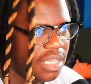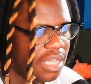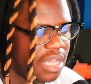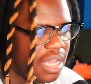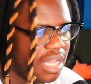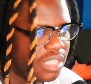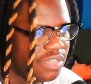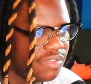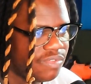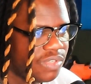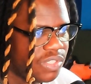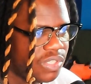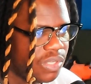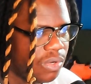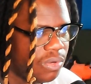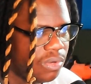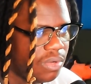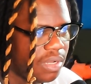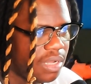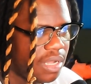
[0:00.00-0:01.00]
As a
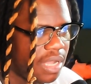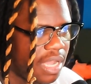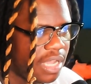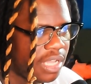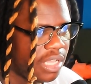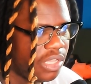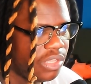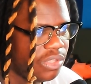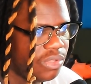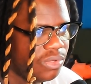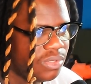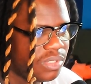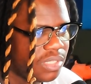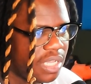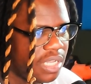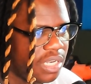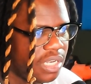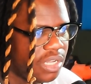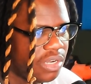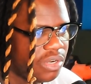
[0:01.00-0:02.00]
result, I couldn't use
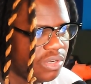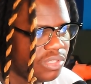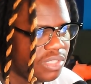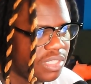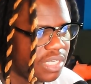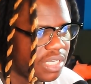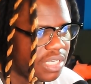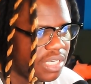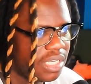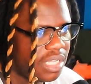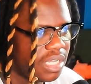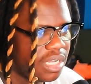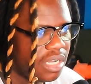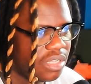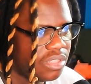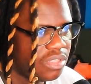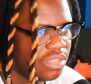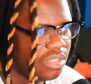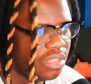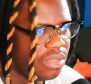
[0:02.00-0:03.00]
any curse technique
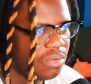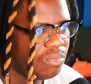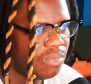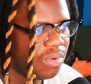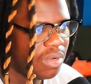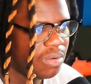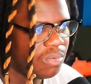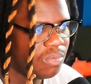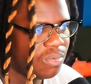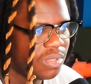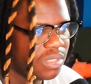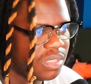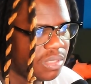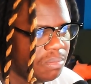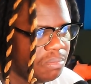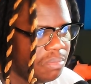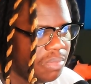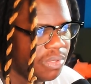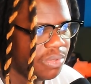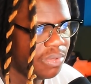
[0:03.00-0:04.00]
other than what was
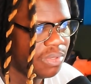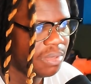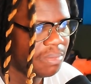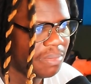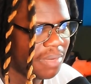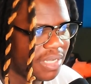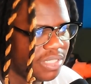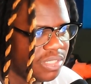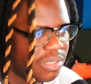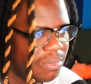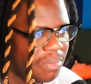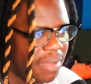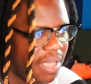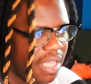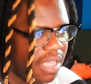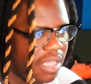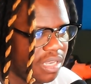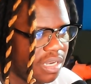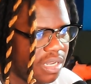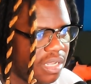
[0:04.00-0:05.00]
imbued in my
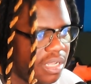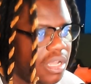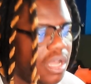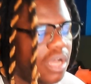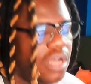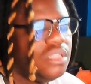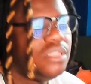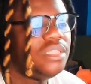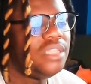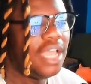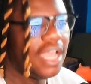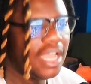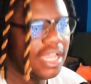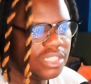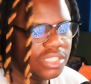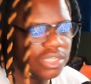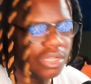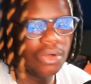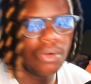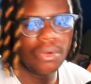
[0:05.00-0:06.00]
domain.
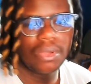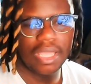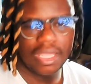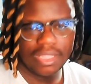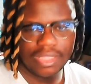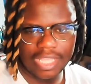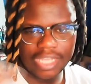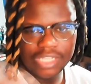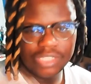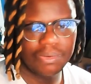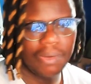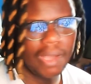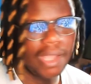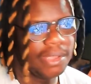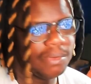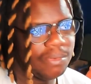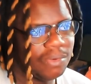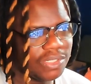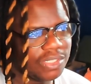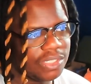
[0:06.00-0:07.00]
That's okay. That's why
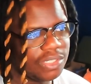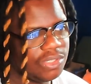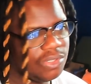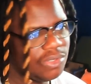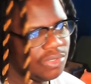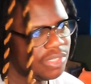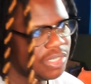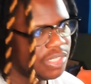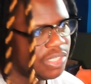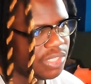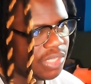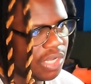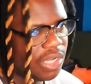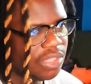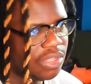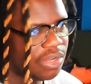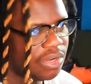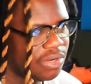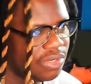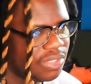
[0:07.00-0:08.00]
he wasn't using his
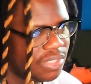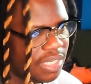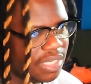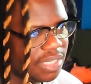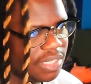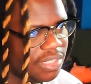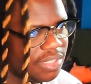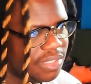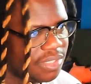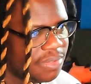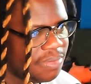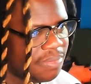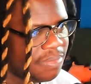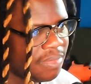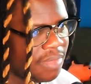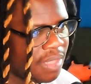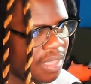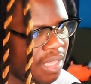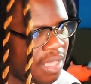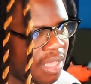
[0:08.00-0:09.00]
other curse techniques.
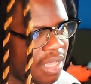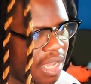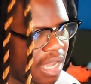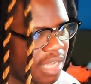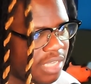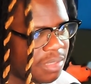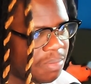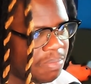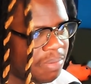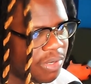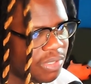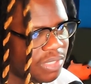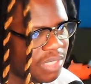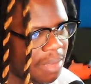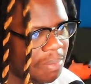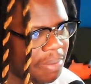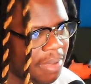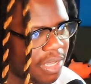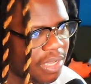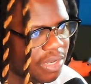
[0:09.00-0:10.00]
I suppose
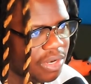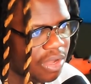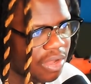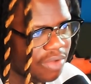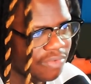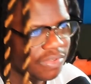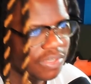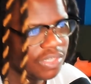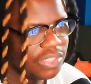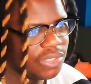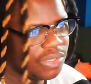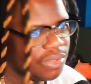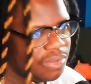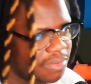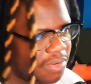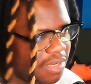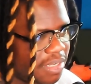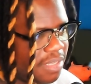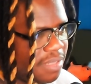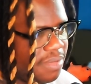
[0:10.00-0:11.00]
that paid off in its own
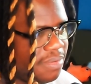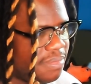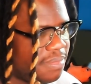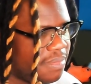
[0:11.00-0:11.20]
way.